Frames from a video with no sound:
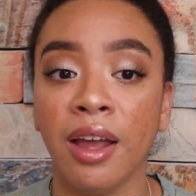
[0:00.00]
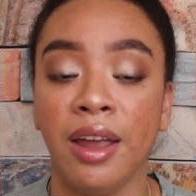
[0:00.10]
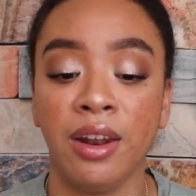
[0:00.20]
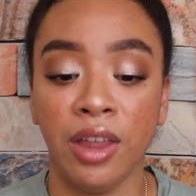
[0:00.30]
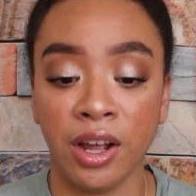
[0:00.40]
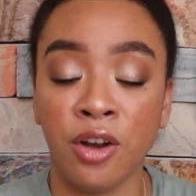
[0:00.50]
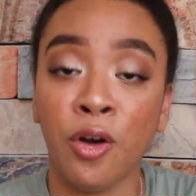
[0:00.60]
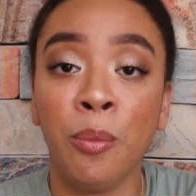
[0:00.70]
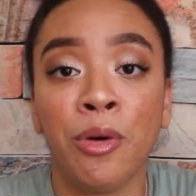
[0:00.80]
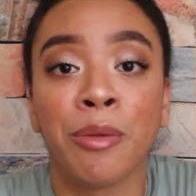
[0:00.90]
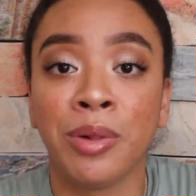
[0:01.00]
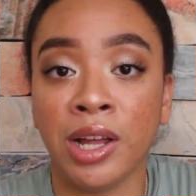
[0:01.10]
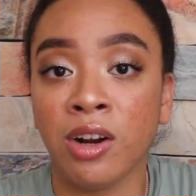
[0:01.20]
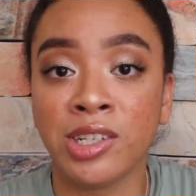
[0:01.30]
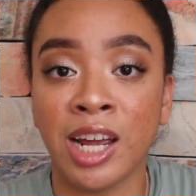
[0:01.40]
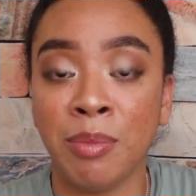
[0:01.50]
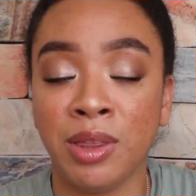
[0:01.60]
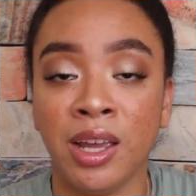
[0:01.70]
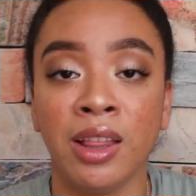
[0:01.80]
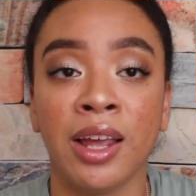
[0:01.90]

in like a notebook planner type thing.